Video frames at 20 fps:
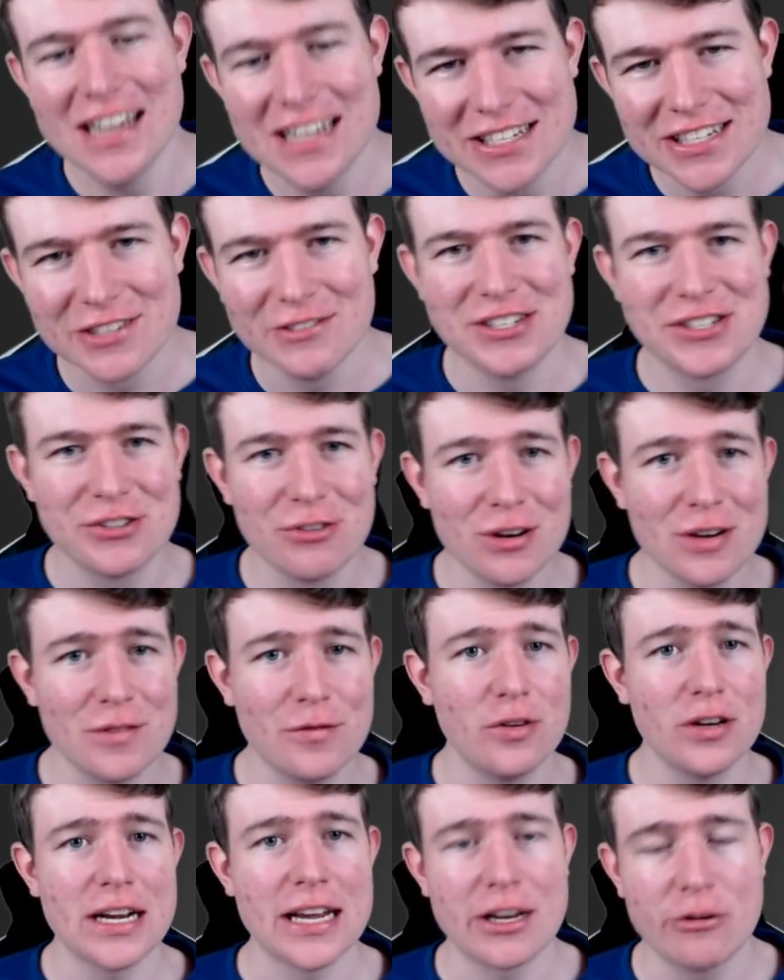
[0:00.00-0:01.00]
So he's going
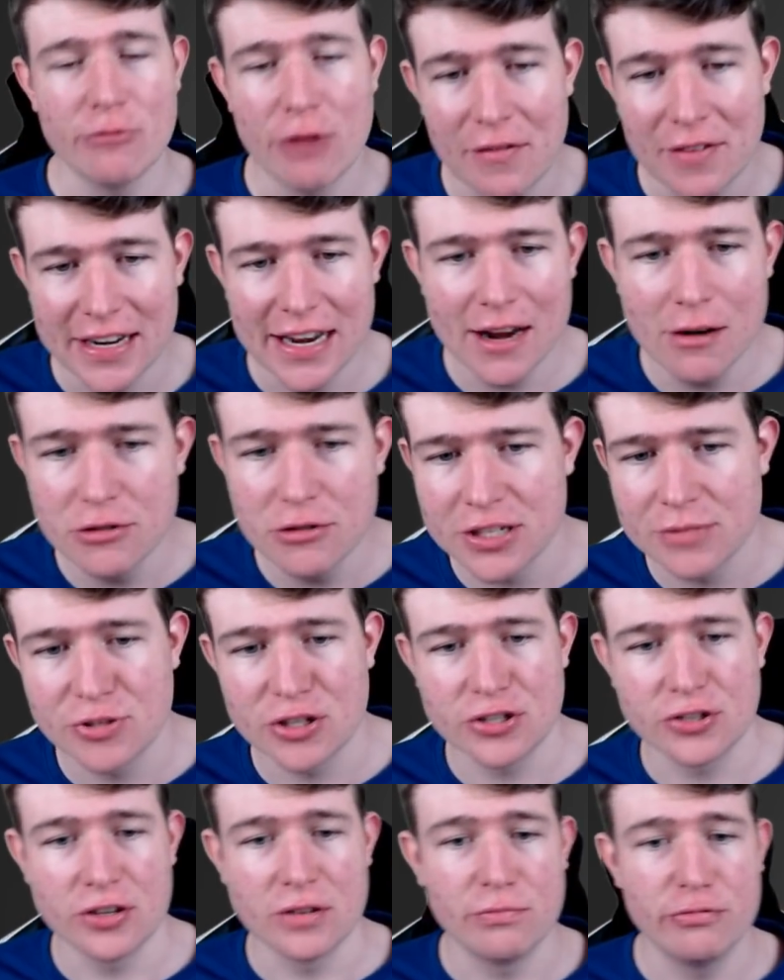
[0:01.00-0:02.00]
for like Graveyard Arrows. I'm
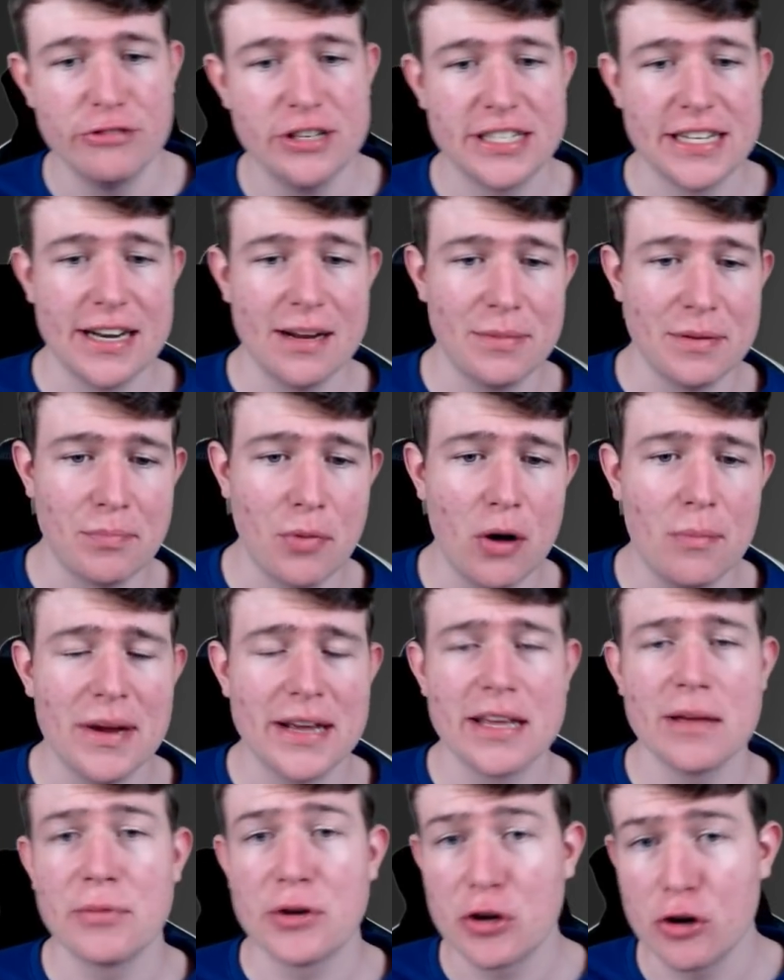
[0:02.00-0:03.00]
just going to preset up a Bomber
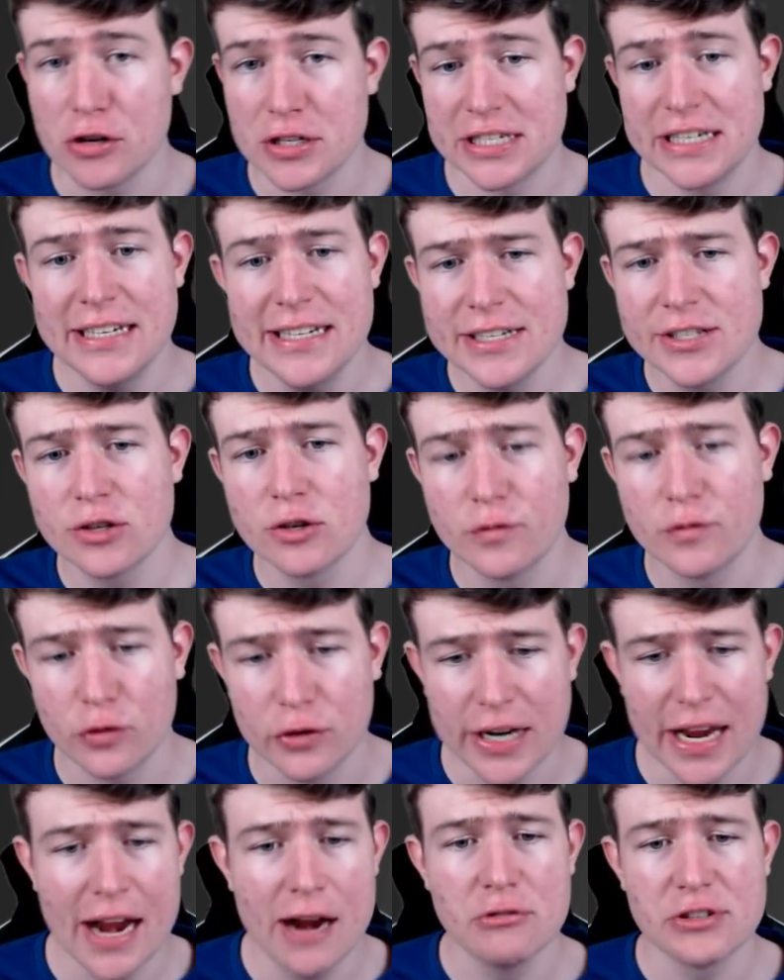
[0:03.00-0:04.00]
here because he needs to go
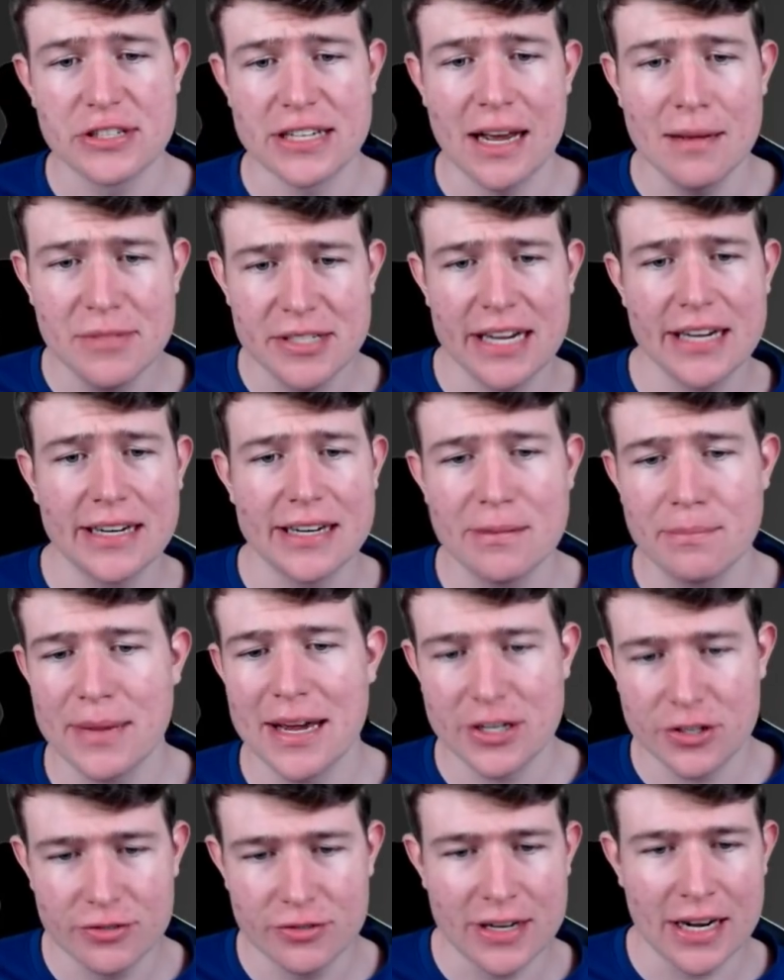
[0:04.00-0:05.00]
for the arrows. I'm cycling
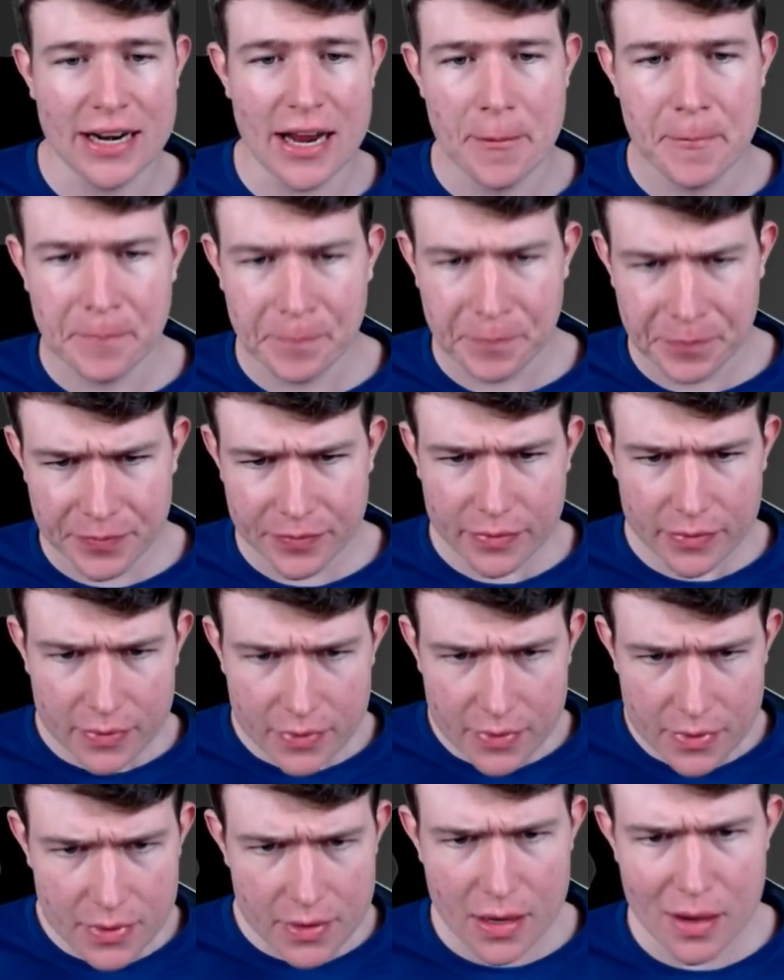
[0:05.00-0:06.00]
back to another
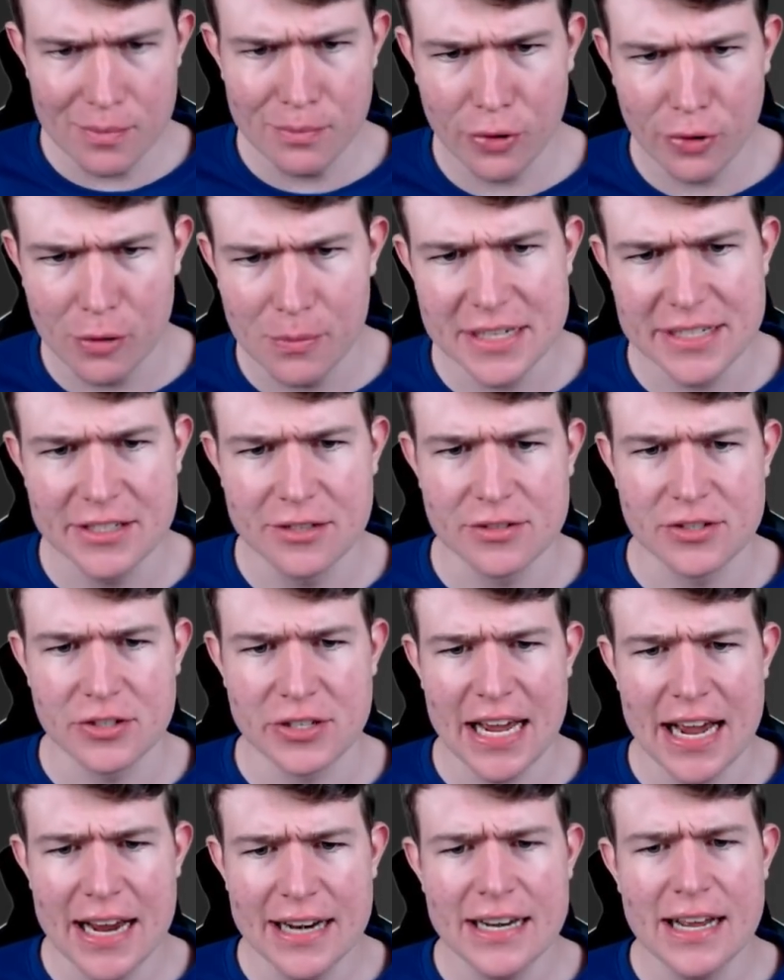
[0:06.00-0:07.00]
Bomber as soon as I
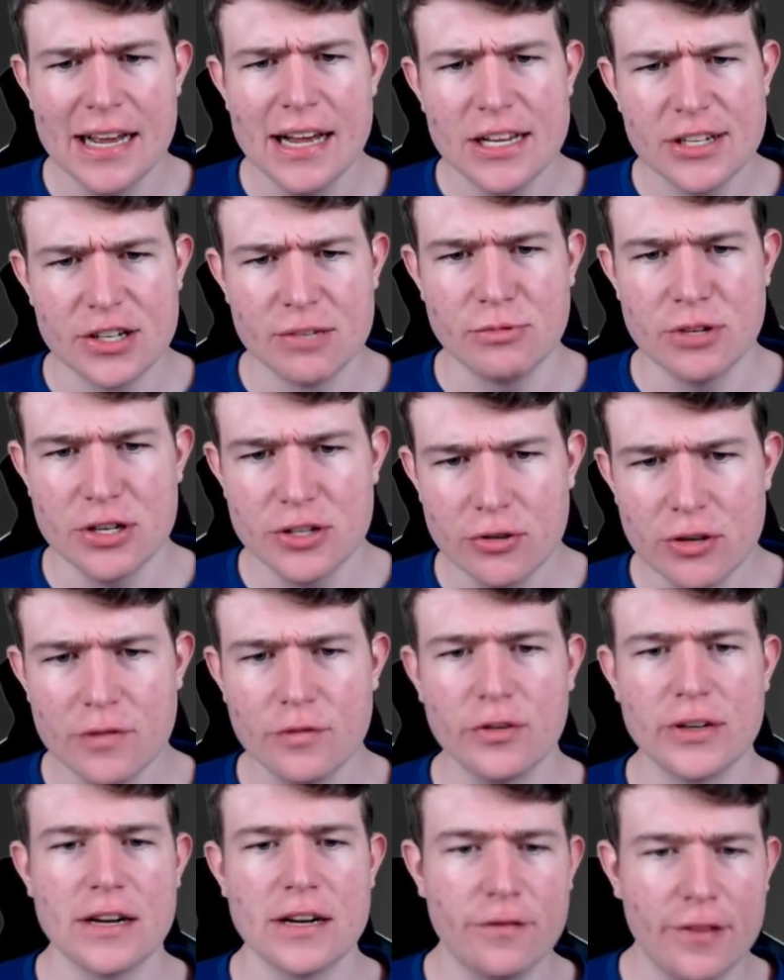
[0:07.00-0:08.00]
can. So I'm just going
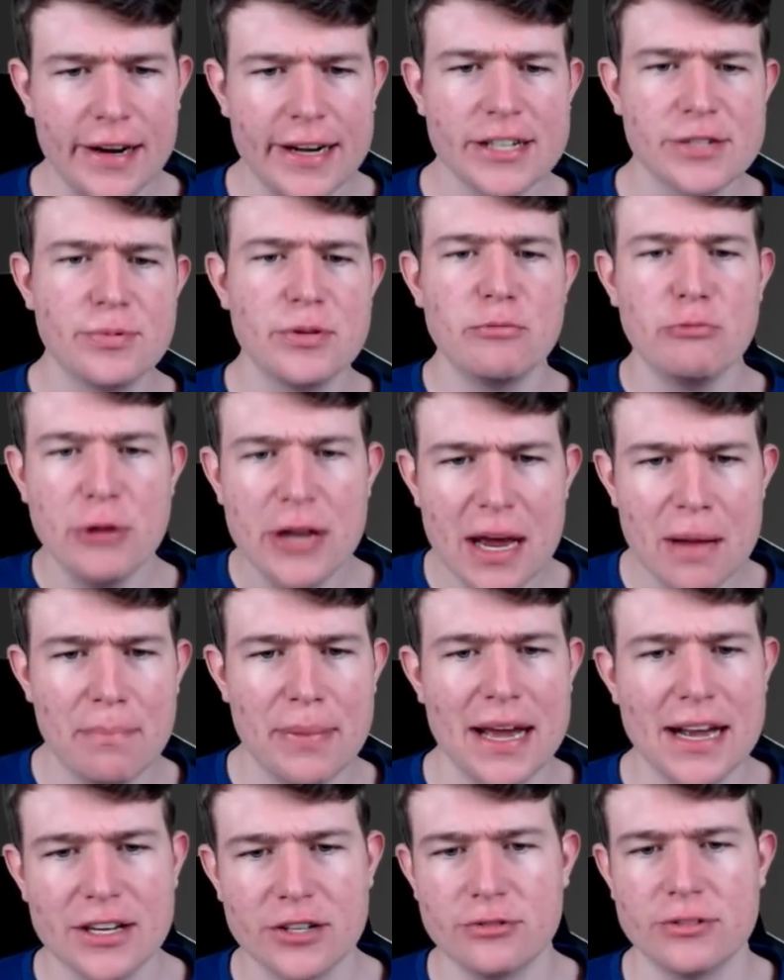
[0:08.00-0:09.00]
for that Fire Spirit. We are
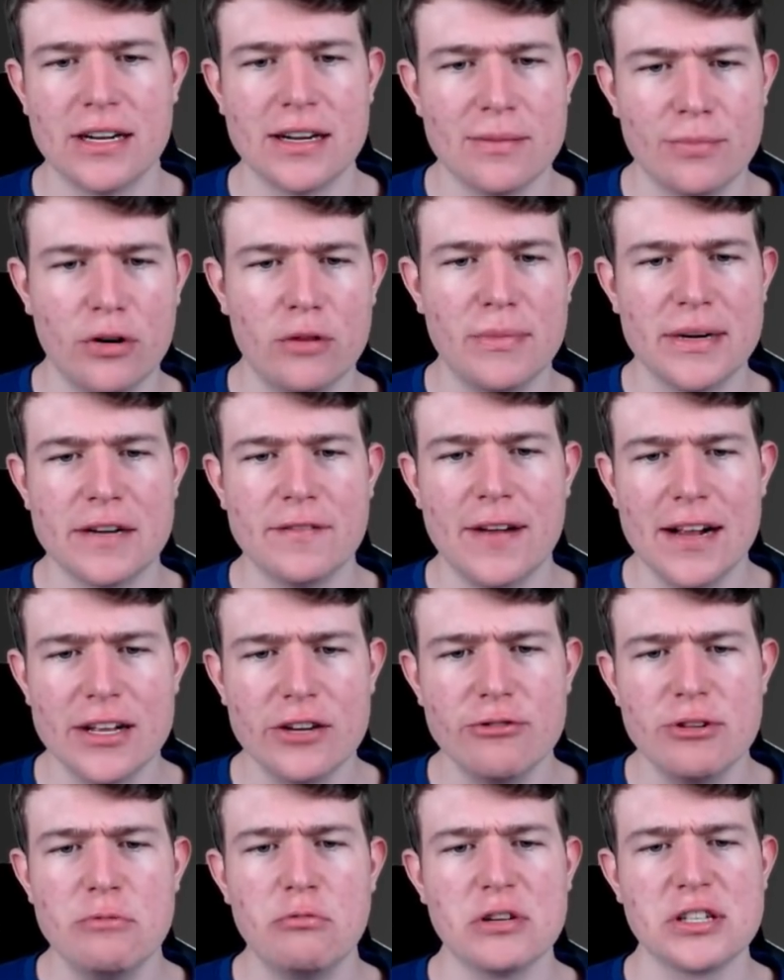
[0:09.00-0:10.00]
back to another Bomber. The
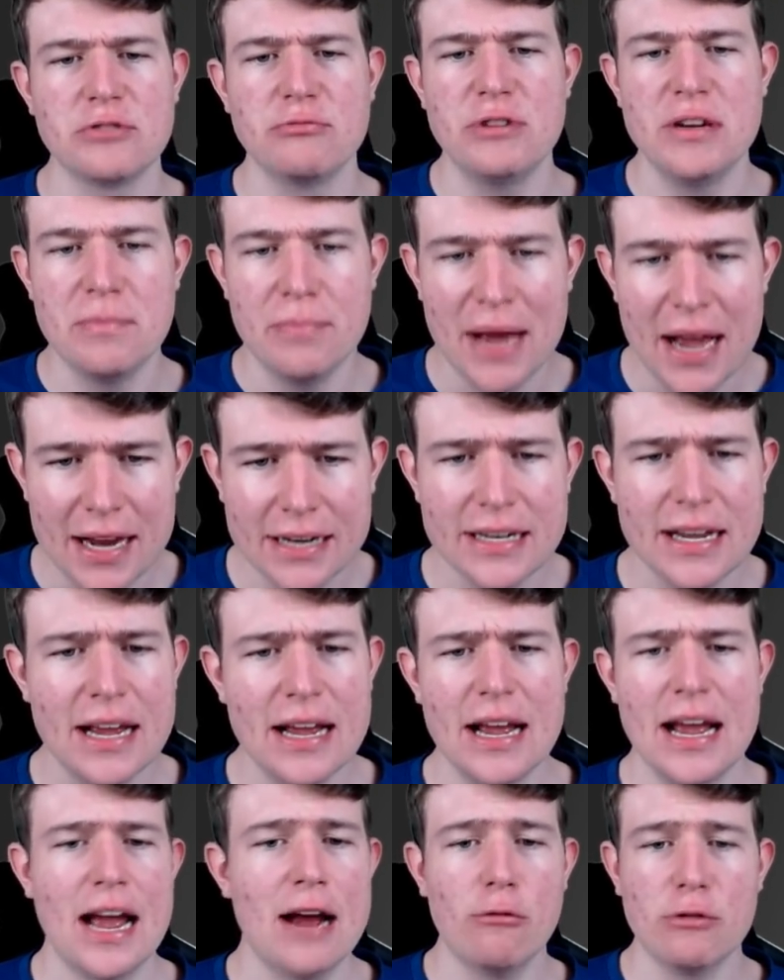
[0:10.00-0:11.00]
Valkyrie wasn't really bad.
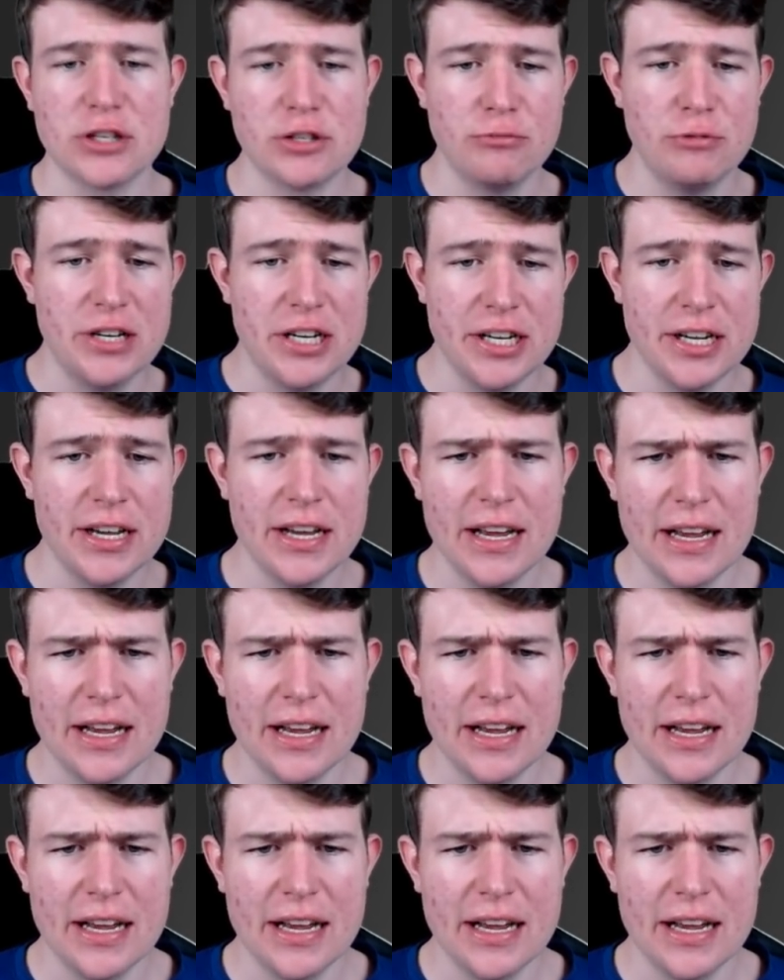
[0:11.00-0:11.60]
I wasn't really